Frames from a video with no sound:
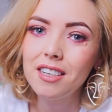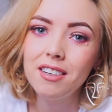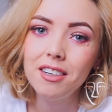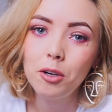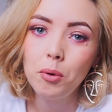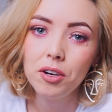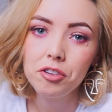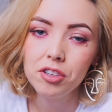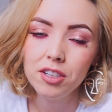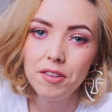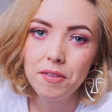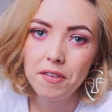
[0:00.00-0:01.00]
a ton of
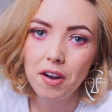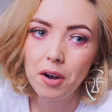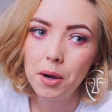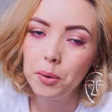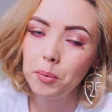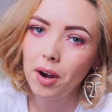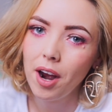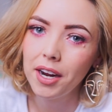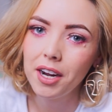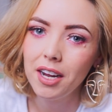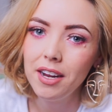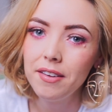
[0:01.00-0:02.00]
questions on where I
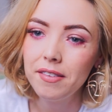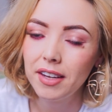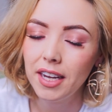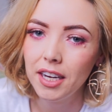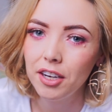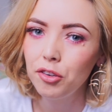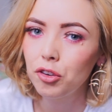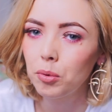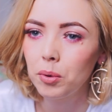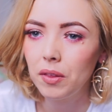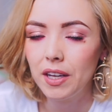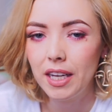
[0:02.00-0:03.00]
got his cage or
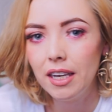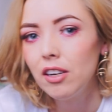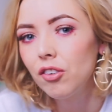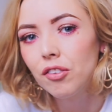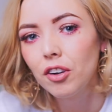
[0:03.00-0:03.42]
what the cage is